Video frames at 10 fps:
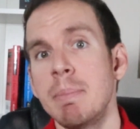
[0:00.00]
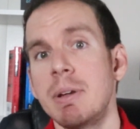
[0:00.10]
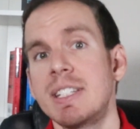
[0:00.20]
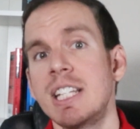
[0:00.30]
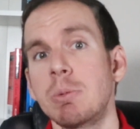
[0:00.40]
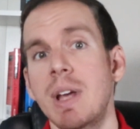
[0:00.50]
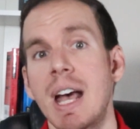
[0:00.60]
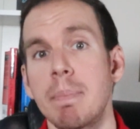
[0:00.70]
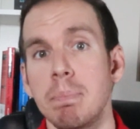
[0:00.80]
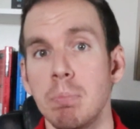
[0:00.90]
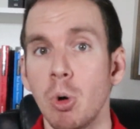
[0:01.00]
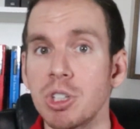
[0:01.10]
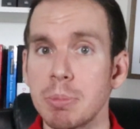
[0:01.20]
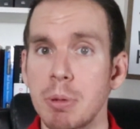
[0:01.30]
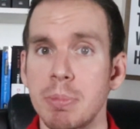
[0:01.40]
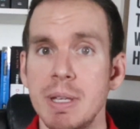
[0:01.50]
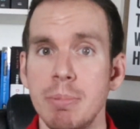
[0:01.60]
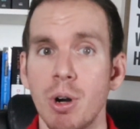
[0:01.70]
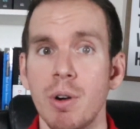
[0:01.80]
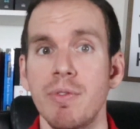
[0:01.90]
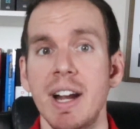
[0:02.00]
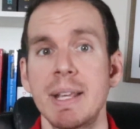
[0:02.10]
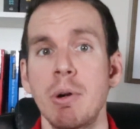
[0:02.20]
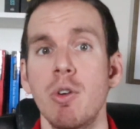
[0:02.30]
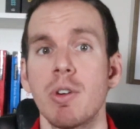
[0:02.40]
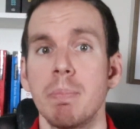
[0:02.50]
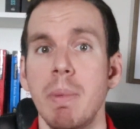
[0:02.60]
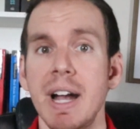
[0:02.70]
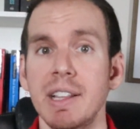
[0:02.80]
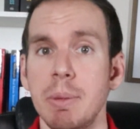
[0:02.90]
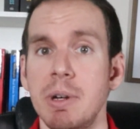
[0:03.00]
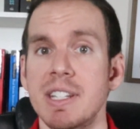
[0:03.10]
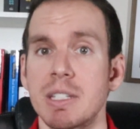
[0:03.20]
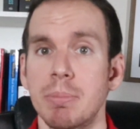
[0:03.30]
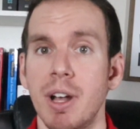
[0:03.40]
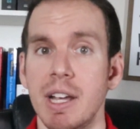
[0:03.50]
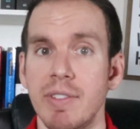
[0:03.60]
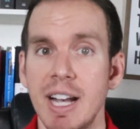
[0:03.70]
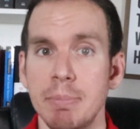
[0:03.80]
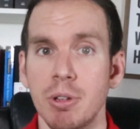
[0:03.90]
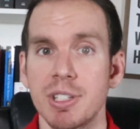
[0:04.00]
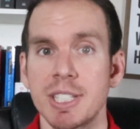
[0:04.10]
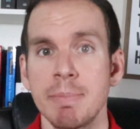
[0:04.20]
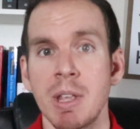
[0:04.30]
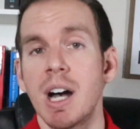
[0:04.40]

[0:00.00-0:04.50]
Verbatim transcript: but since we have multiple people fighting over my limited supply of apples,